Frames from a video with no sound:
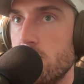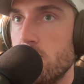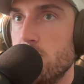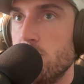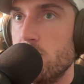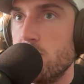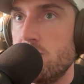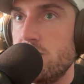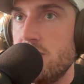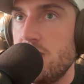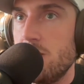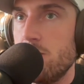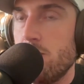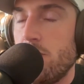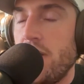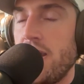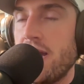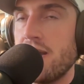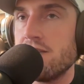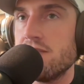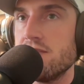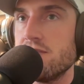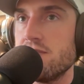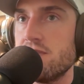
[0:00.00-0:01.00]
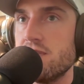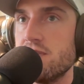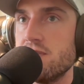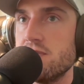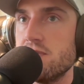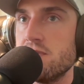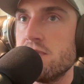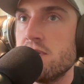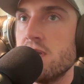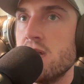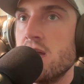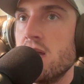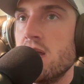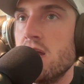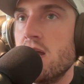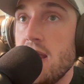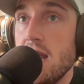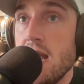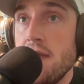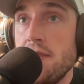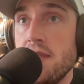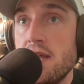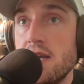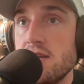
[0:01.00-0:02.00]
boutique practices.
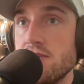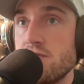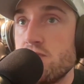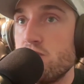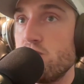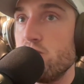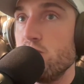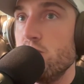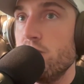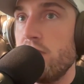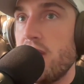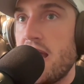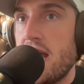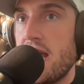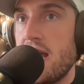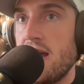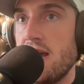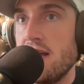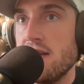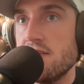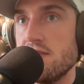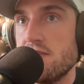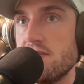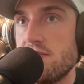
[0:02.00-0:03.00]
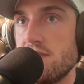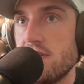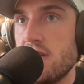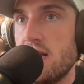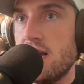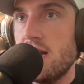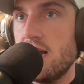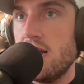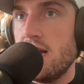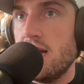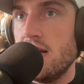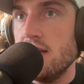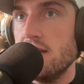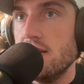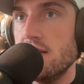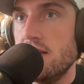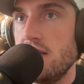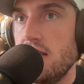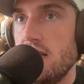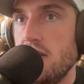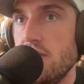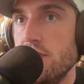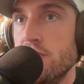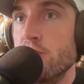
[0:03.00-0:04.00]
And then as soon as
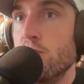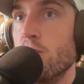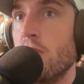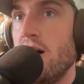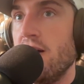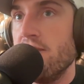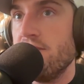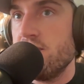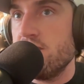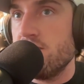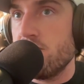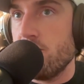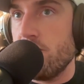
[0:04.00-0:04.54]
the new offices are